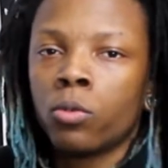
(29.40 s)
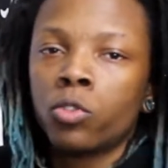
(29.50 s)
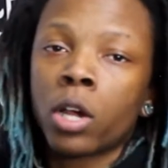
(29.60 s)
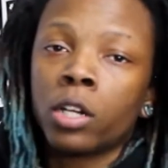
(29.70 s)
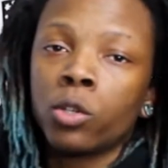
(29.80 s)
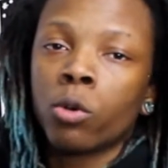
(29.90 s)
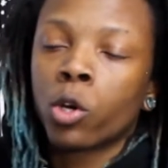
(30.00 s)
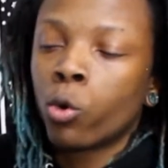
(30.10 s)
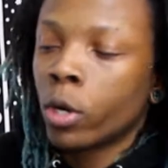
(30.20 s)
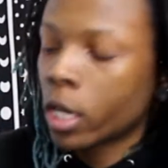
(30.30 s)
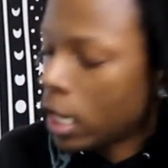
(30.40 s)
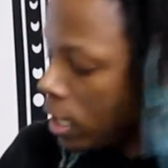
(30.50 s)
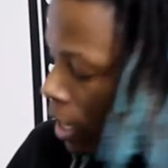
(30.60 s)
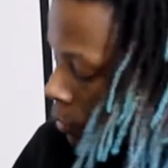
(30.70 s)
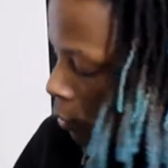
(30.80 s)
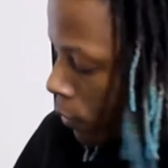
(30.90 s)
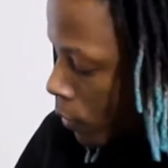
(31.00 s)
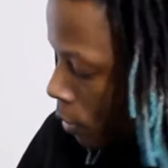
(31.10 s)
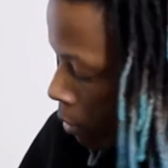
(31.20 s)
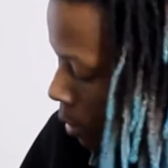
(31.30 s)
try to do a quick in-depth
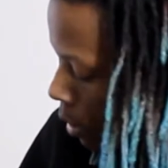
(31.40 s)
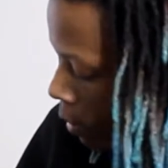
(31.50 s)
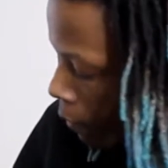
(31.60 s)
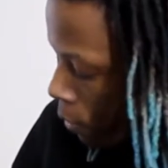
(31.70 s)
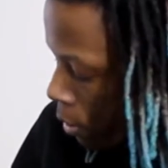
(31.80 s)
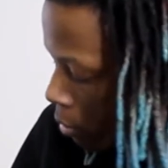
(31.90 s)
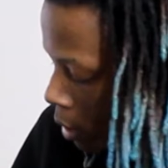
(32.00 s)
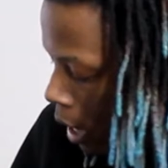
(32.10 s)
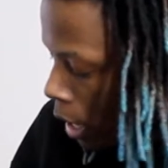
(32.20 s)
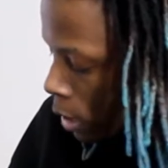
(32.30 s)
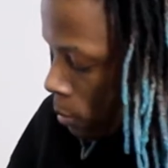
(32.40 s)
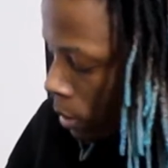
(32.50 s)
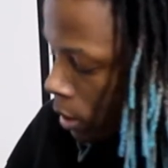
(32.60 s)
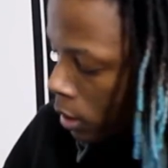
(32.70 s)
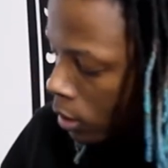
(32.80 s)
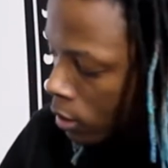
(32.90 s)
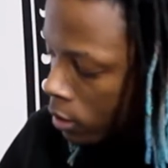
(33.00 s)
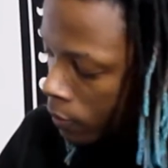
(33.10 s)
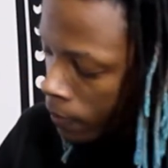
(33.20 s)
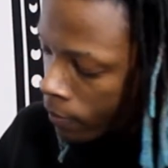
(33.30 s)
review for you guys,
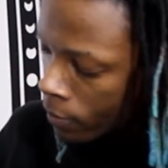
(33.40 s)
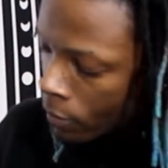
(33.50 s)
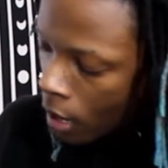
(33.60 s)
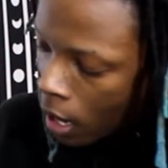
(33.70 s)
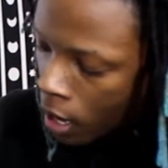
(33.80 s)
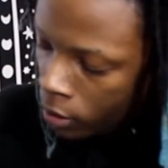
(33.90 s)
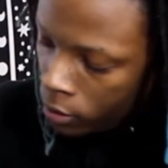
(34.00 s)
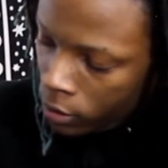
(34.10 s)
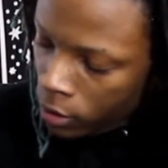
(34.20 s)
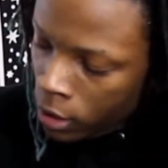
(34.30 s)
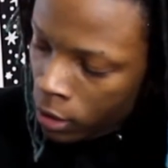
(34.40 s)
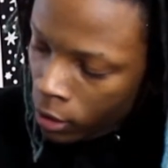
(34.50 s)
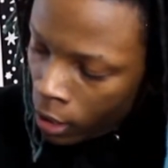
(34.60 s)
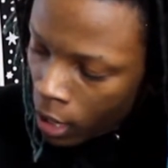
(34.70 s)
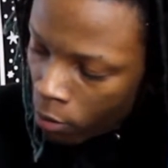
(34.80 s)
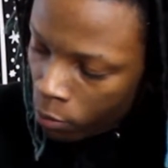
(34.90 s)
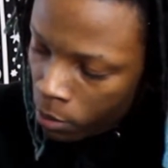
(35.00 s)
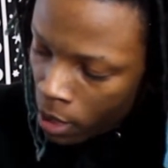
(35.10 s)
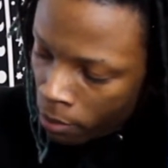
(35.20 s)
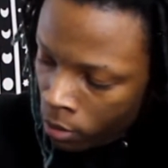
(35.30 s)
because I honestly didn't think I
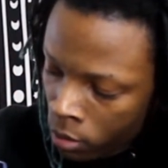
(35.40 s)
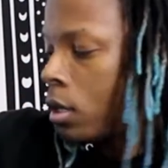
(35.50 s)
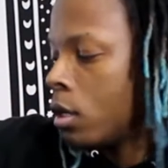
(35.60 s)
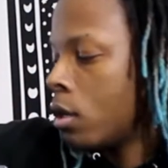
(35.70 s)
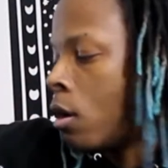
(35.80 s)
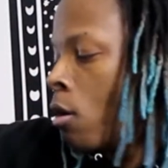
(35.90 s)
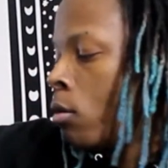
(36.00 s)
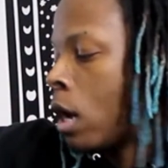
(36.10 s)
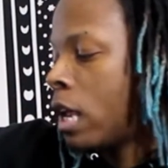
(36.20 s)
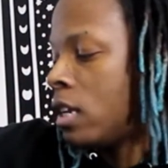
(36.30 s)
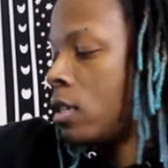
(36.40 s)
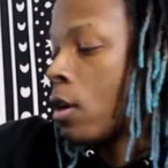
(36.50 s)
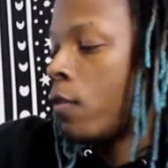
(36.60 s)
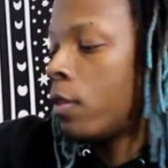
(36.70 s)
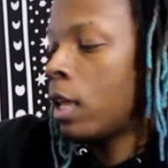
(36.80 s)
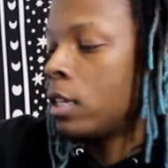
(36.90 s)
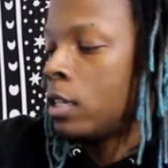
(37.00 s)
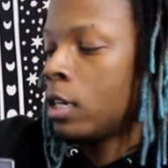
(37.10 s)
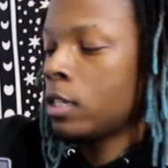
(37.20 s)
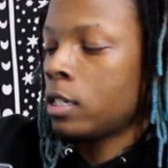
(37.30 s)
would be able to own a
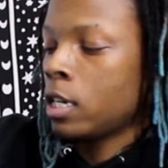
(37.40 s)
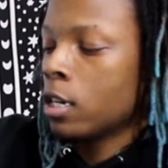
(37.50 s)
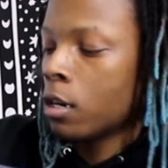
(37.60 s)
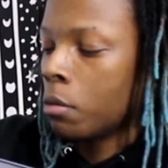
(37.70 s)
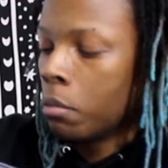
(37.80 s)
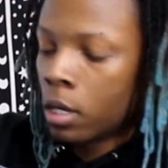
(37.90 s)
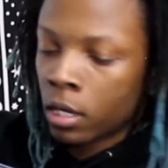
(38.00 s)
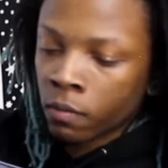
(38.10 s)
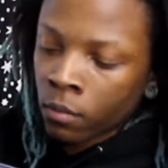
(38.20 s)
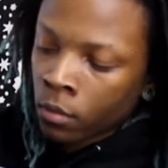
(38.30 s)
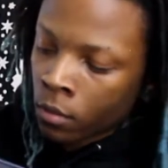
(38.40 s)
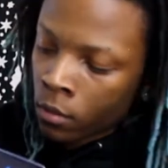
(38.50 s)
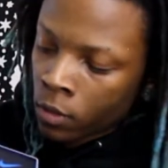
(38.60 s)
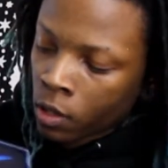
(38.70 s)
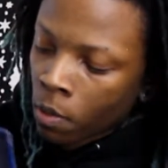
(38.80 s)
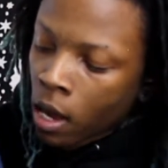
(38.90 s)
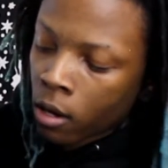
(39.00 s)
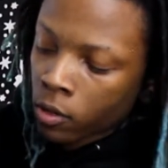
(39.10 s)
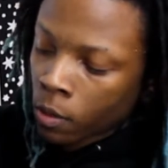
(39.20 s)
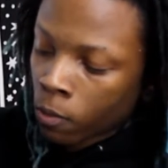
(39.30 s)
self-lacing sneaker, but
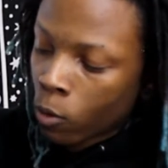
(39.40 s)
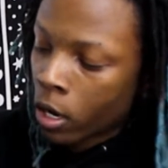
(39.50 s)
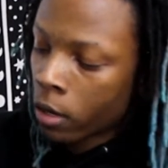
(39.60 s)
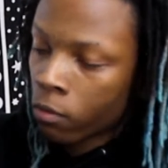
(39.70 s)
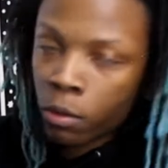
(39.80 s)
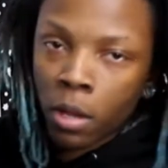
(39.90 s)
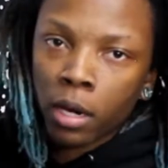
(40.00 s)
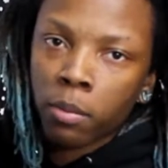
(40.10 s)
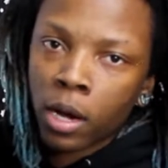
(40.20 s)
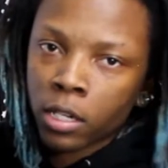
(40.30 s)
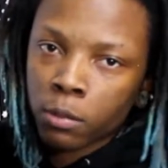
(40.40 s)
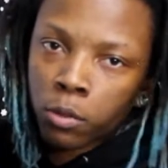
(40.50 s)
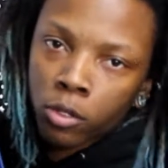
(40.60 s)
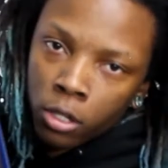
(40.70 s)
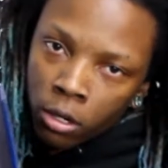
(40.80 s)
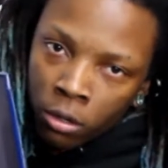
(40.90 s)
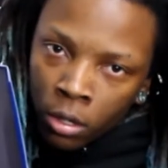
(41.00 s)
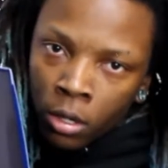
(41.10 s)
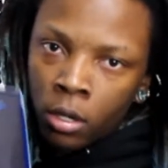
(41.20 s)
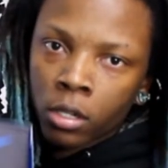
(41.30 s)
somehow, some way, we made it possible. So
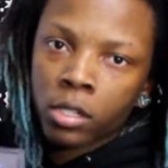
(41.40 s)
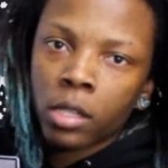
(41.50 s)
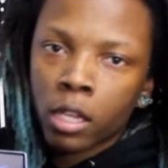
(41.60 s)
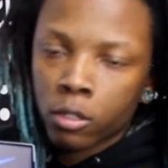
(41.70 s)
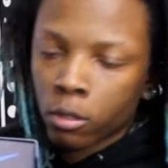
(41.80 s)
stay